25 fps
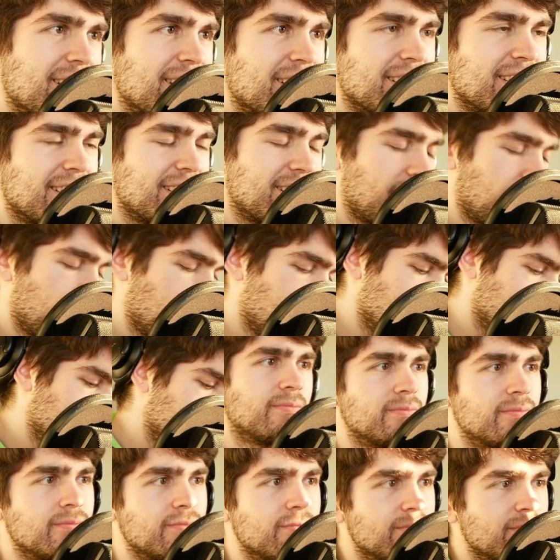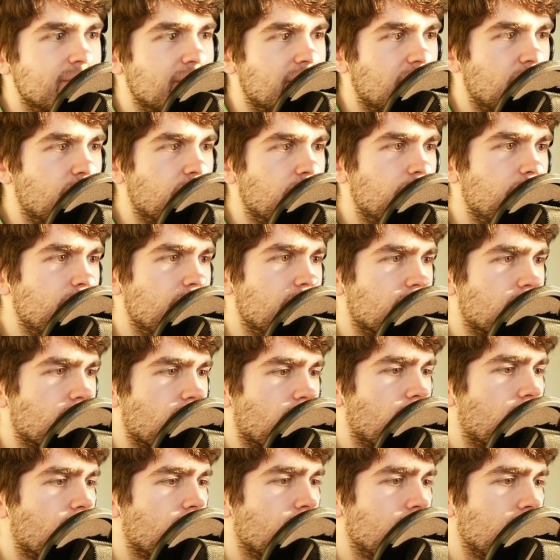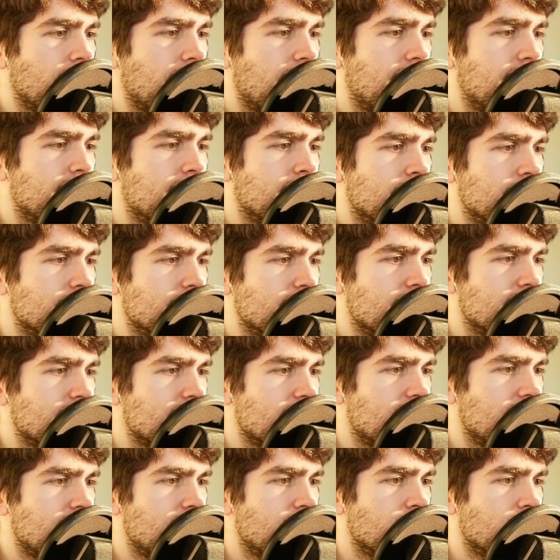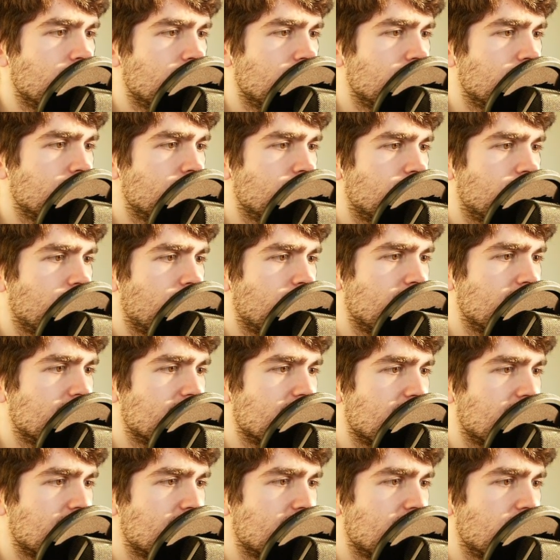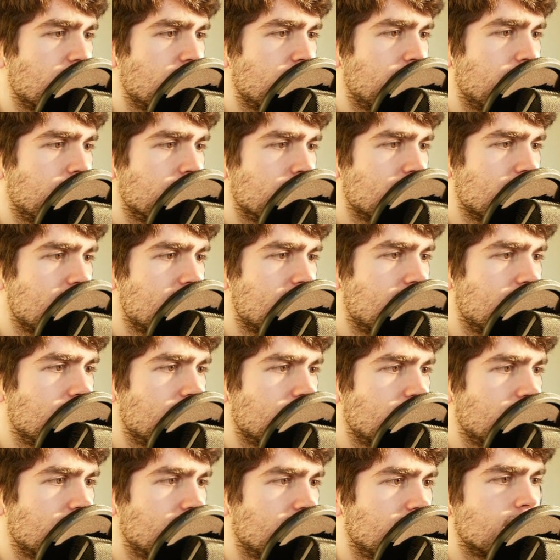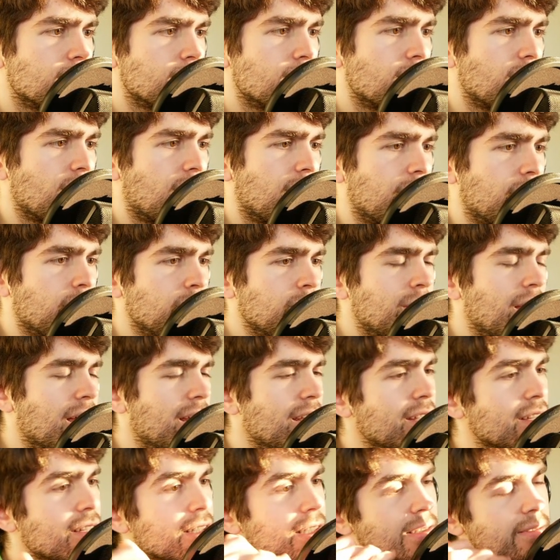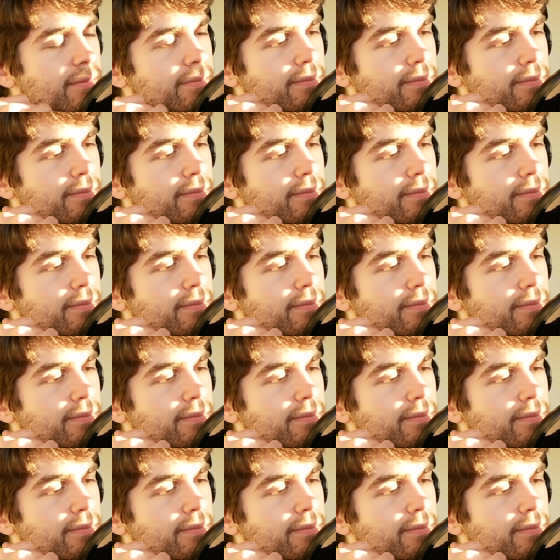No? It would be the kernel that handles this anyway. It makes sense that we don't see anything. I don't get it.